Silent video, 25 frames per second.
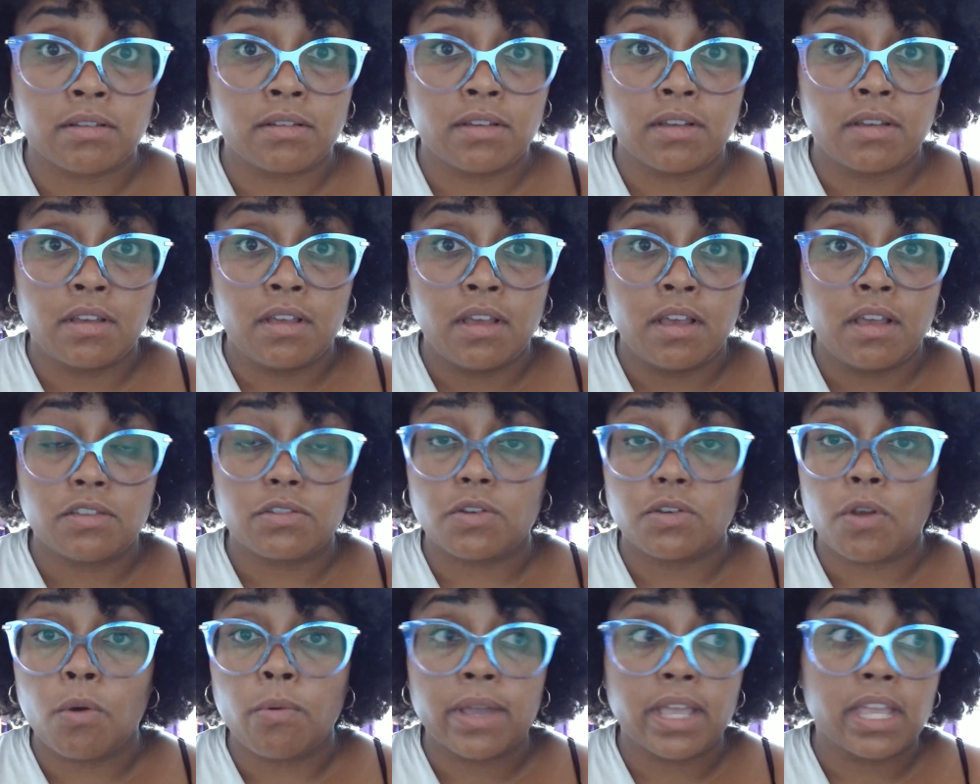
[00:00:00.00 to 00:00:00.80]
So
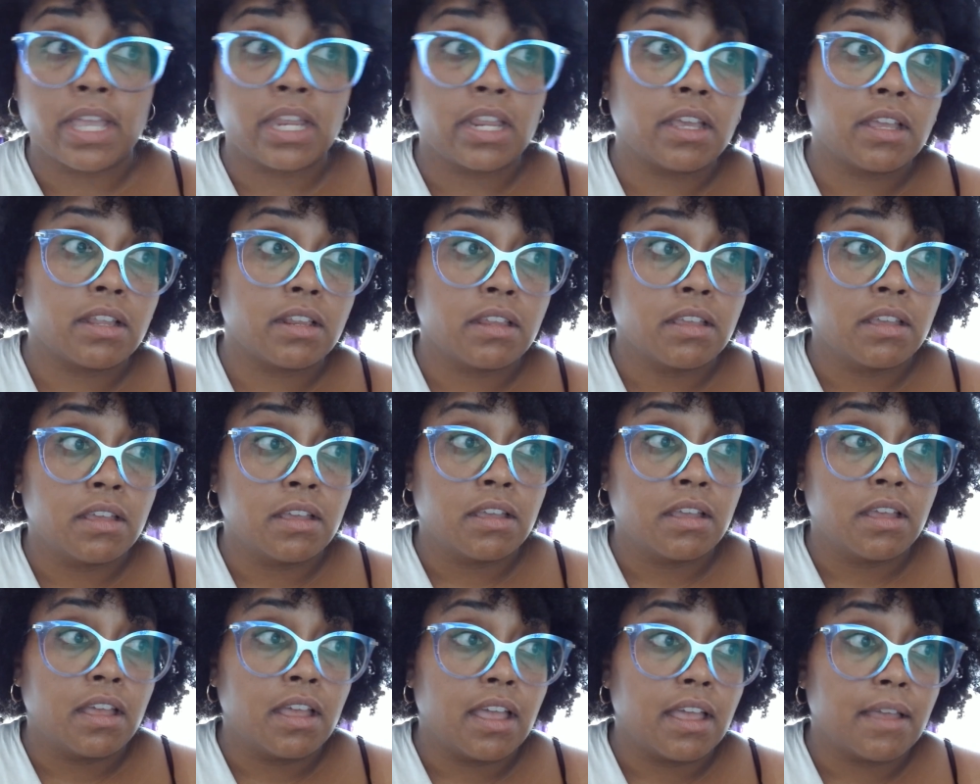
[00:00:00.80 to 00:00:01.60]
don't get it
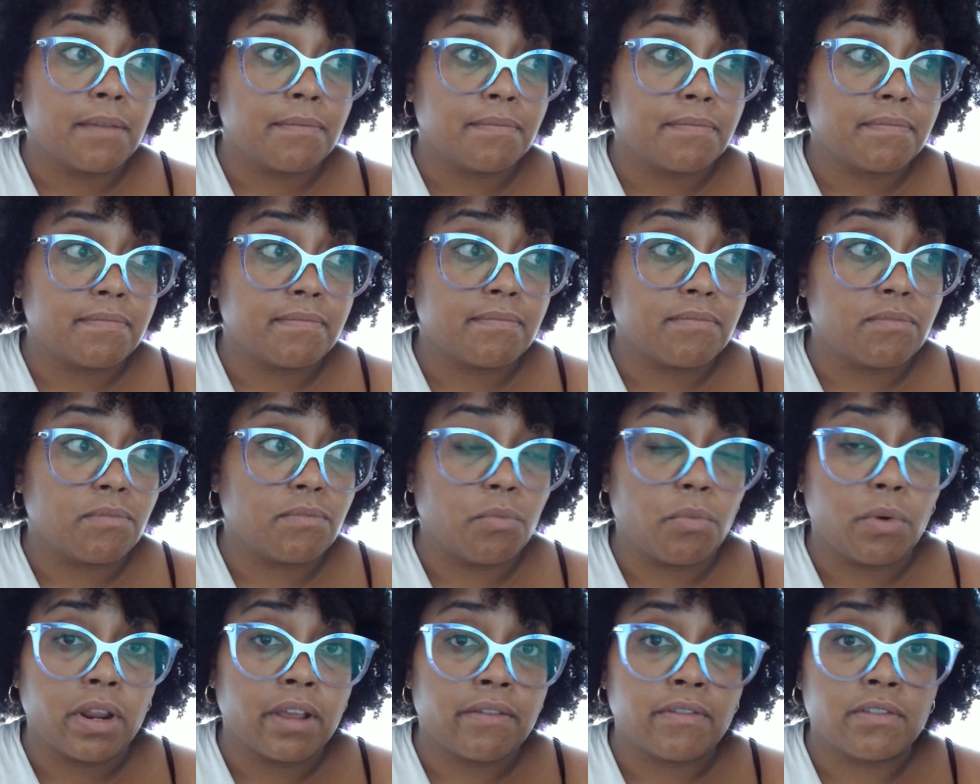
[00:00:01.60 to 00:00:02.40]

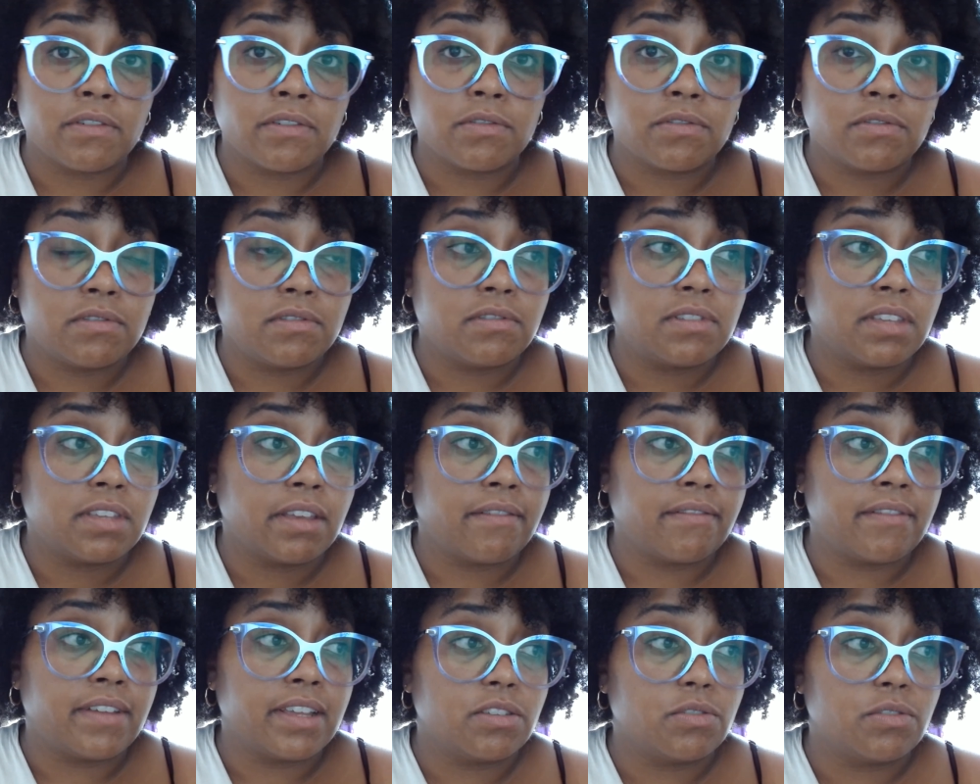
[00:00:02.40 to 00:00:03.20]
whatever
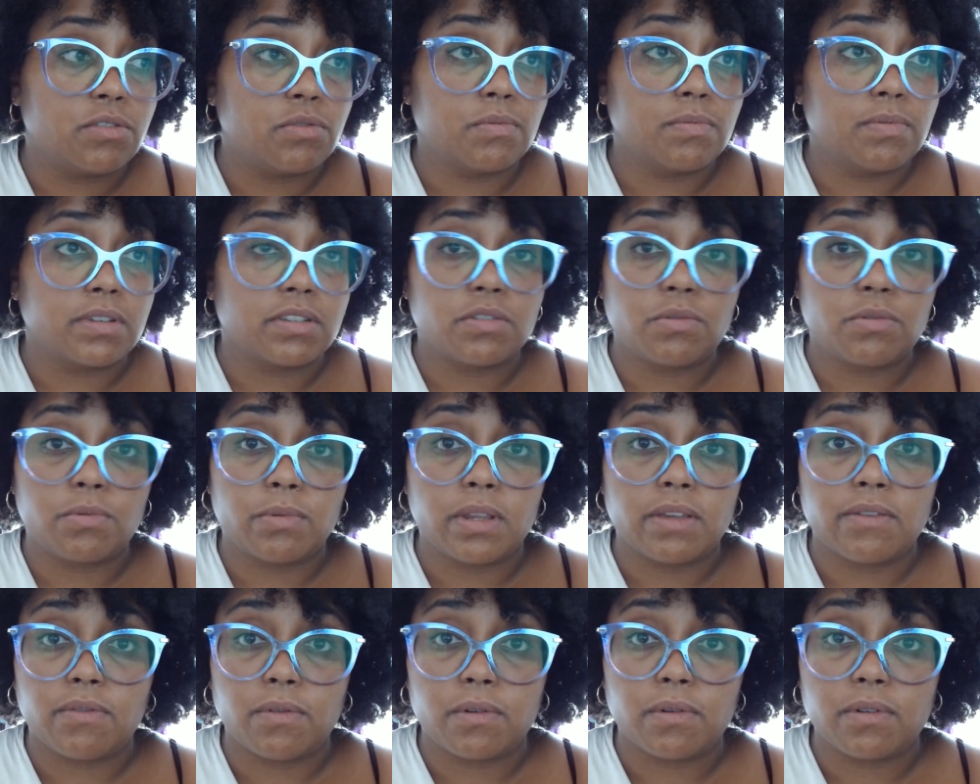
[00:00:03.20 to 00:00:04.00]
72 plus
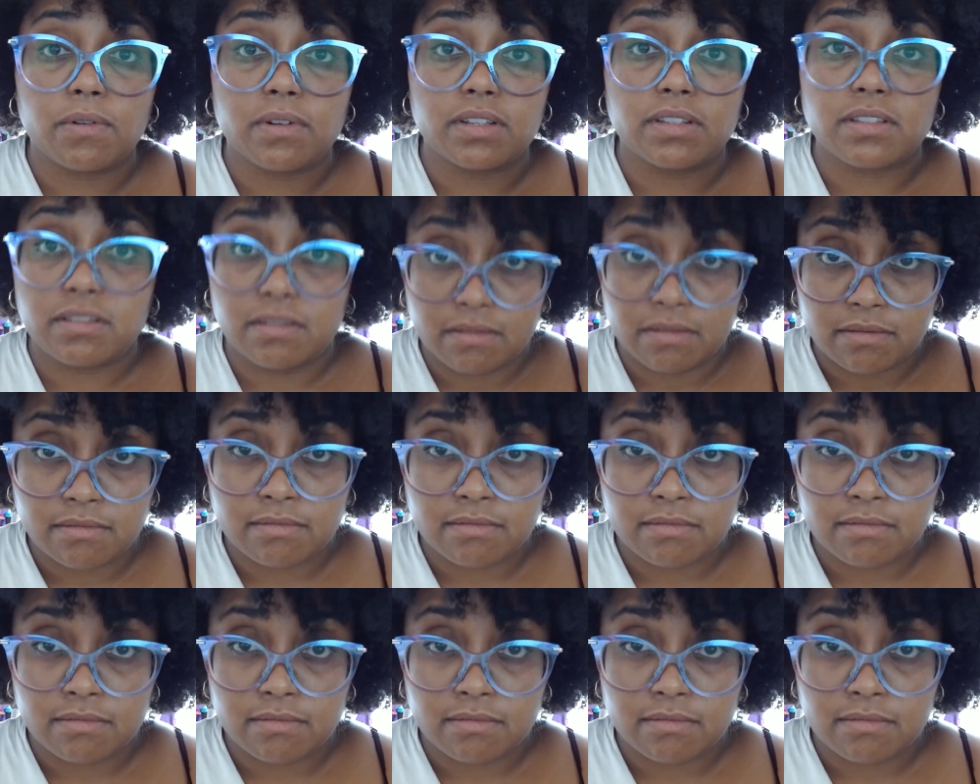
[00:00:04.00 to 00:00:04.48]
24 is,